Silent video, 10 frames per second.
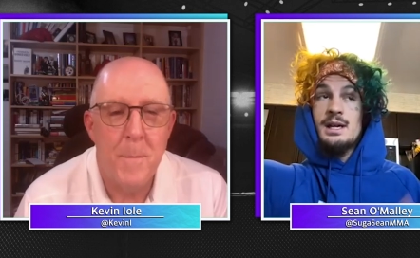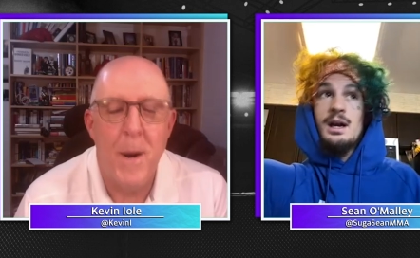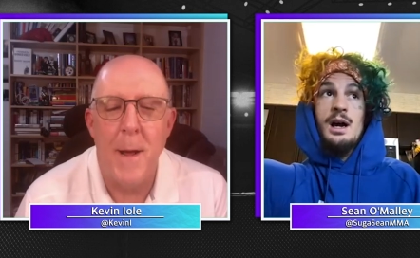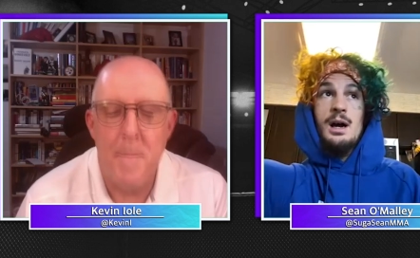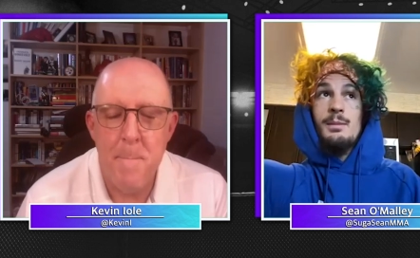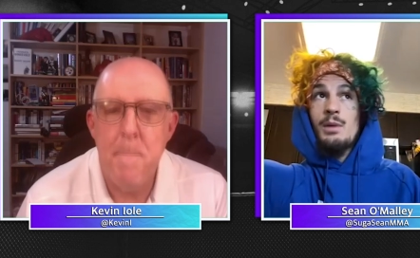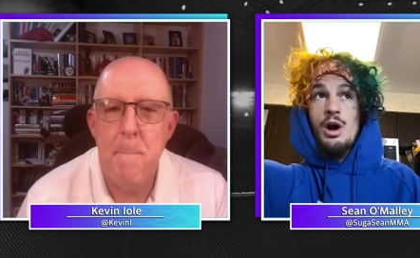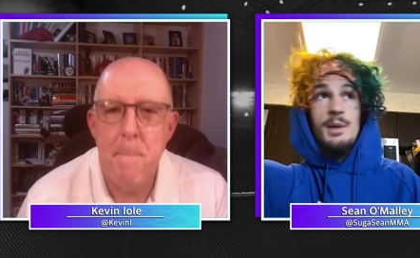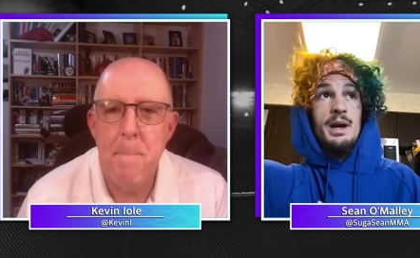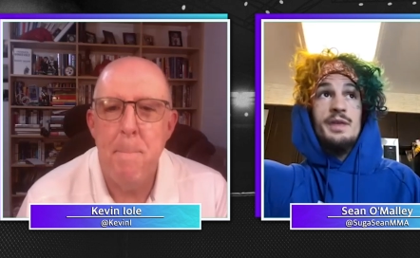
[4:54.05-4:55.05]
Speaker 1: Right.
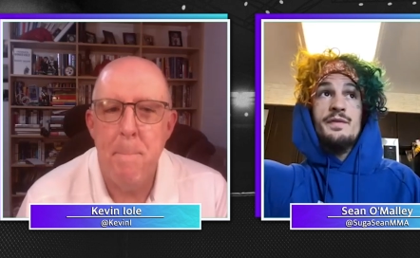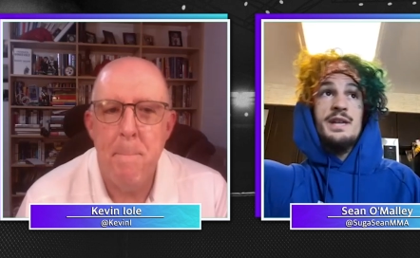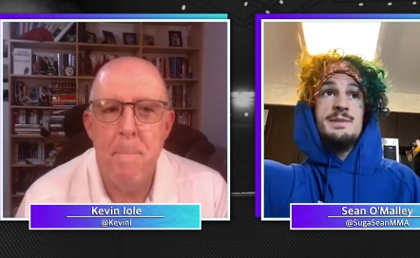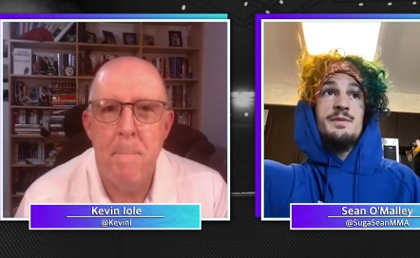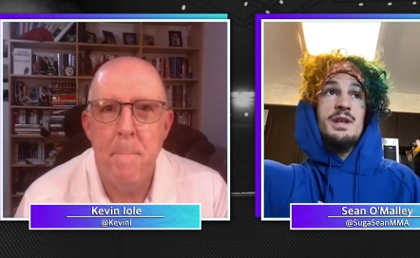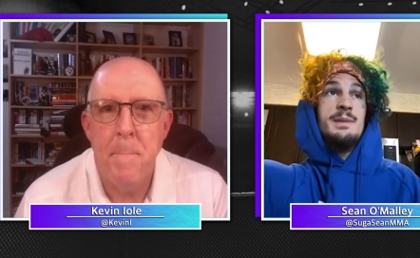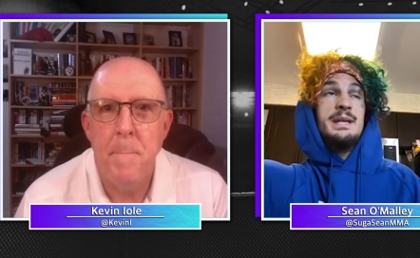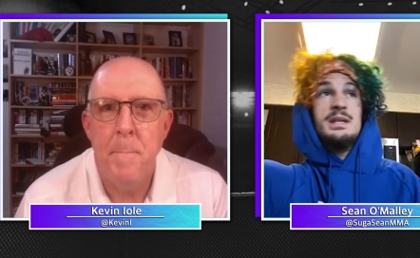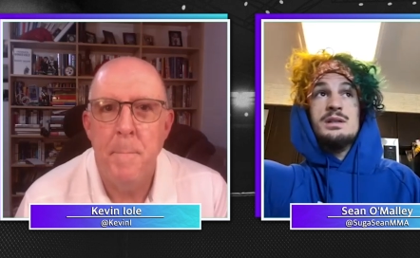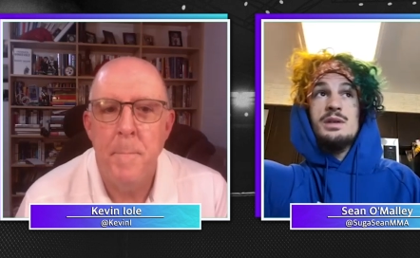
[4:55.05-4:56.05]
All my other fights before that, I'm
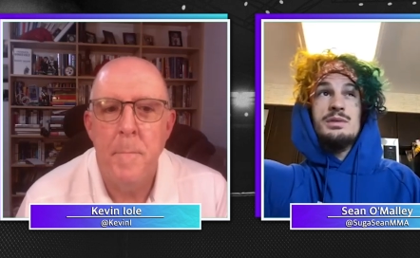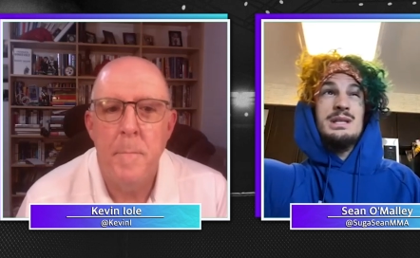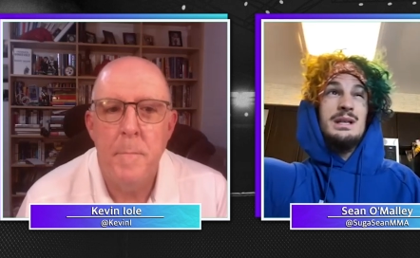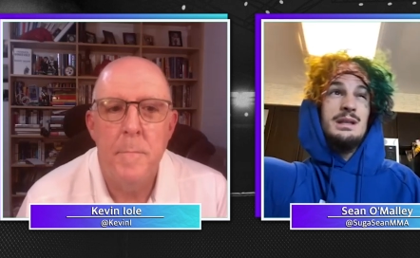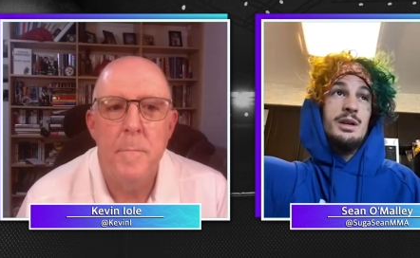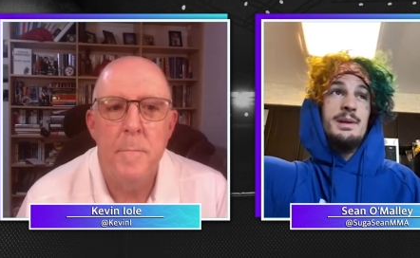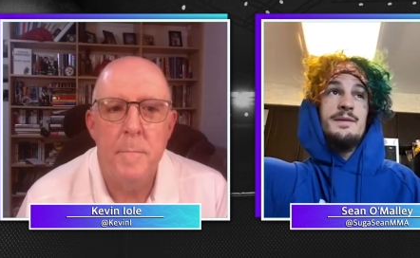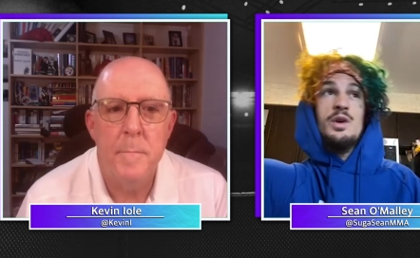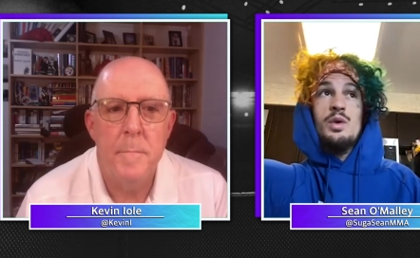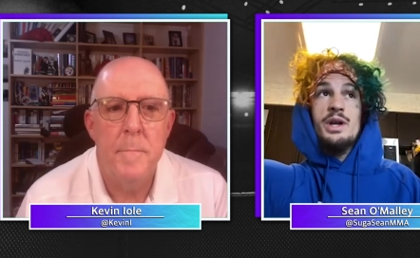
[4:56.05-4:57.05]
like, it was a little bit
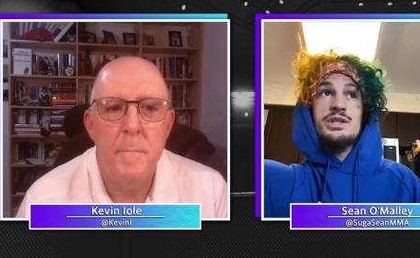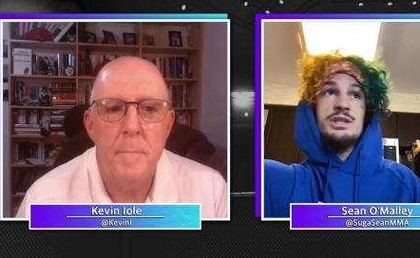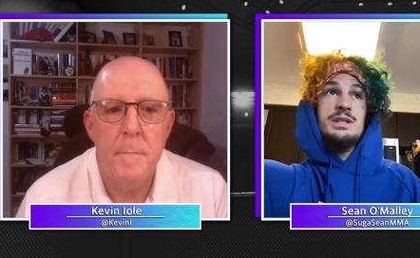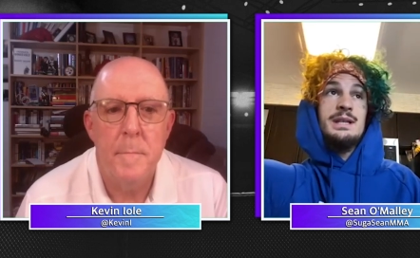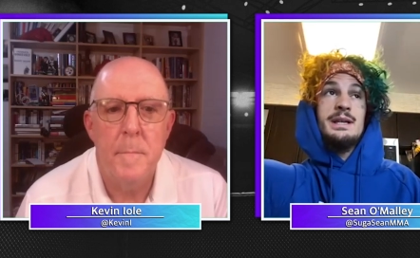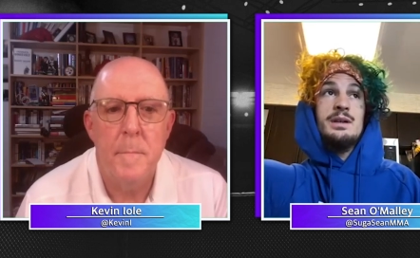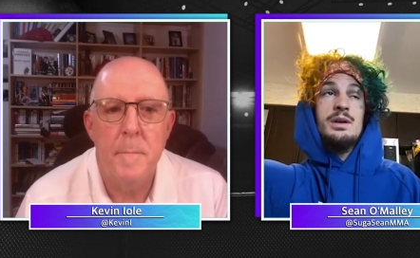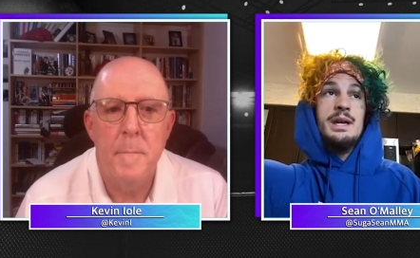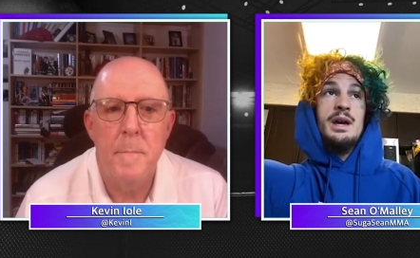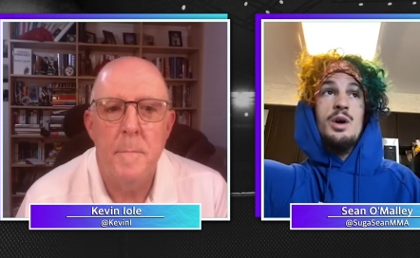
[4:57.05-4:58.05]
of a question. Like,
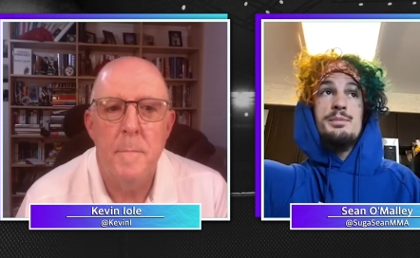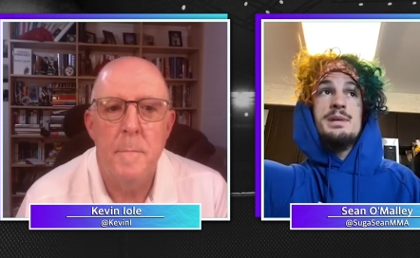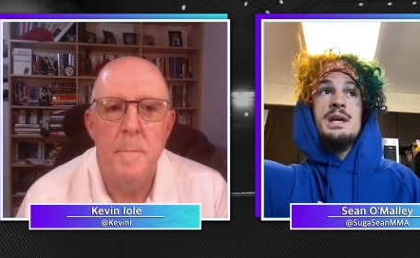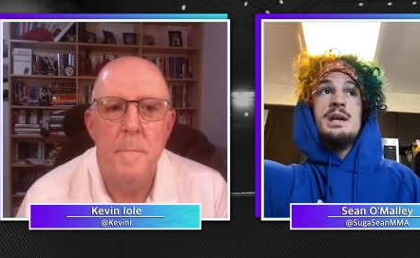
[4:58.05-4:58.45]
okay, I hope